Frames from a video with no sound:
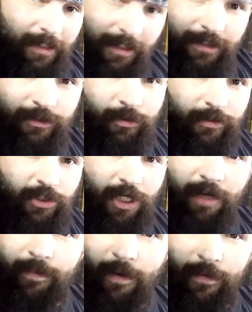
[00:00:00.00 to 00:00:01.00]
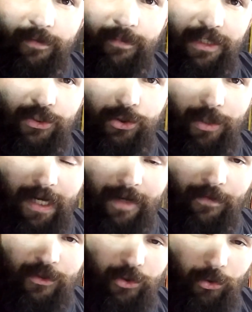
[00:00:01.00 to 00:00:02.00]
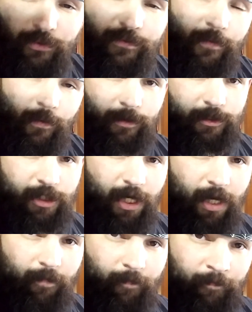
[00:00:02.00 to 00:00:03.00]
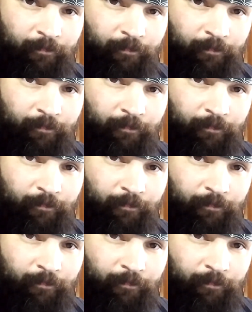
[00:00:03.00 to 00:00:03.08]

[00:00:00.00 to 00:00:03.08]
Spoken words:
get into a job, I want to make sure I have the tools for the job.